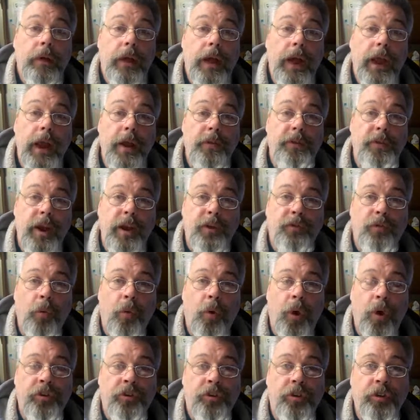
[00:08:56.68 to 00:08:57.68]
Hey, thanks for
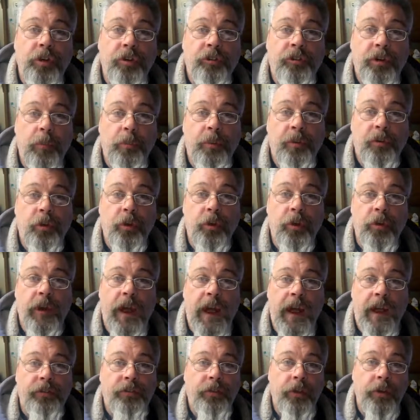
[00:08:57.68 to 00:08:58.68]
watching this episode
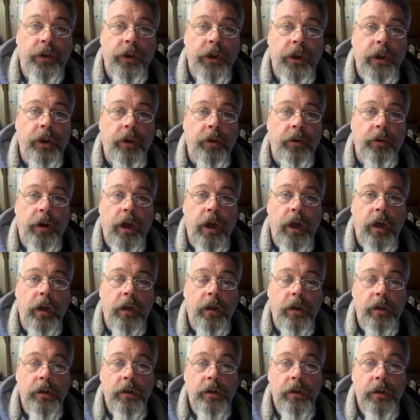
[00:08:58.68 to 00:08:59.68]
of Ask the D&L Guy.
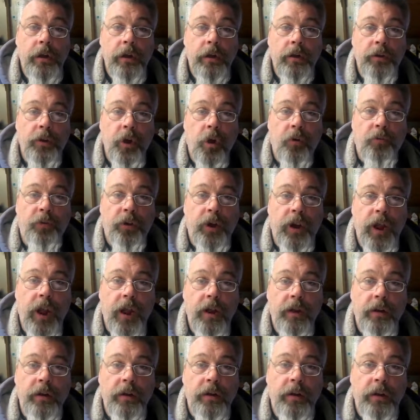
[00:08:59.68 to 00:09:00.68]
Don't
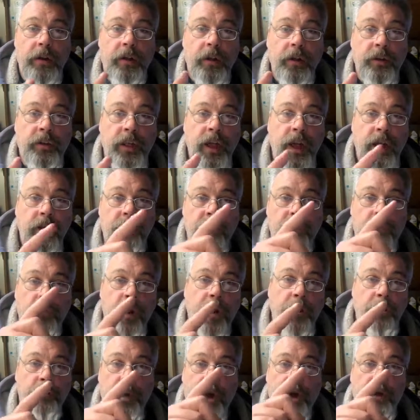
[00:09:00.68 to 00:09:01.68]
forget, click that
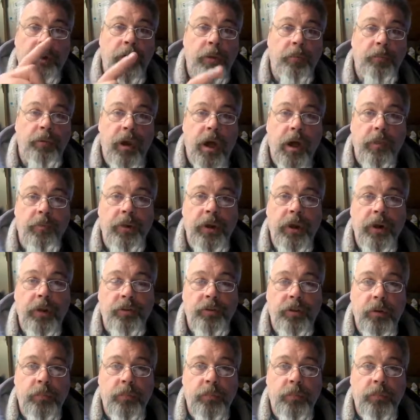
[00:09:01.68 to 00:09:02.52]
red button up top there and